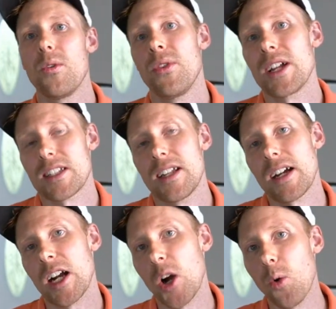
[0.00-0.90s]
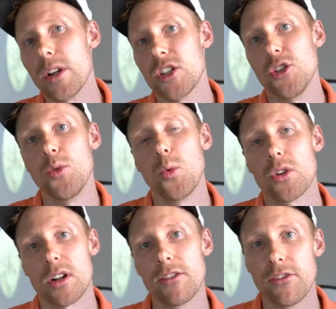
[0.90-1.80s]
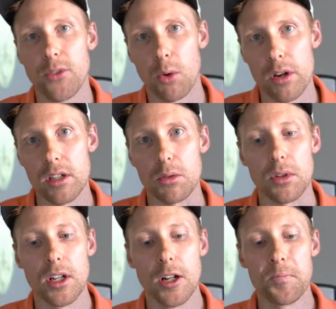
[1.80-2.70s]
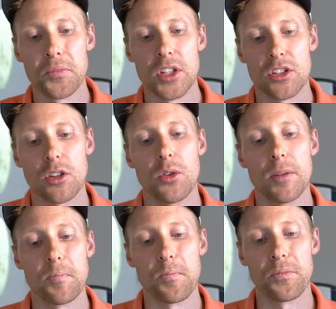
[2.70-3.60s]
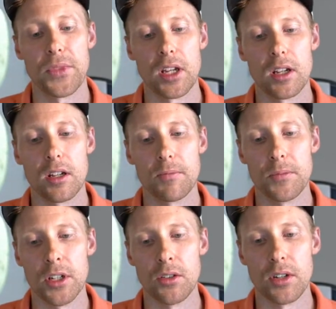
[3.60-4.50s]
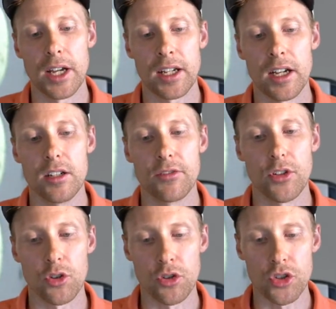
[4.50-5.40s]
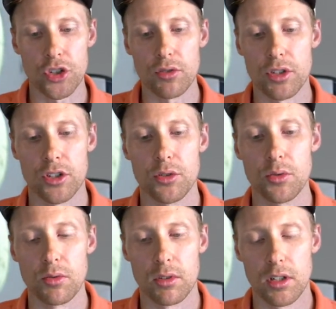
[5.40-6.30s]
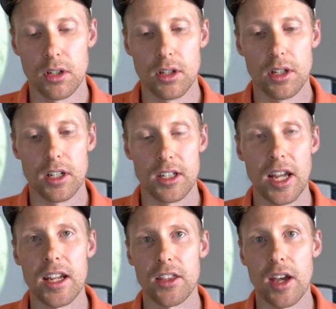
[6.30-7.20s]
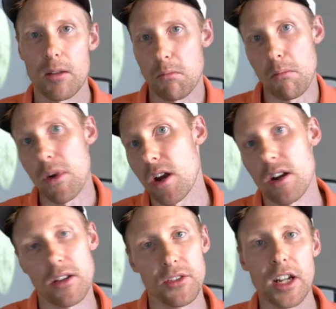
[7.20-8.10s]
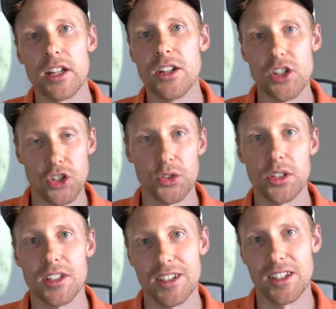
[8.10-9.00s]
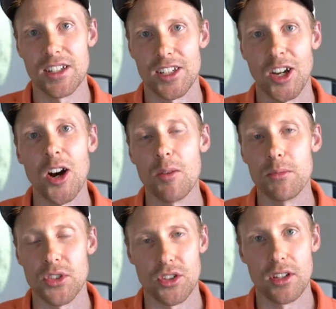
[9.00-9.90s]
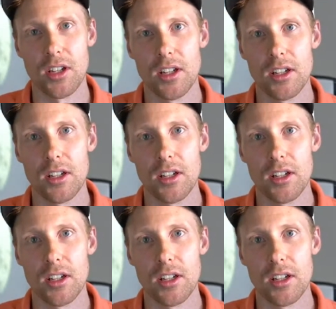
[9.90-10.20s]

that's not going to work for you. So, I kind of urge you to take that meh that initially comes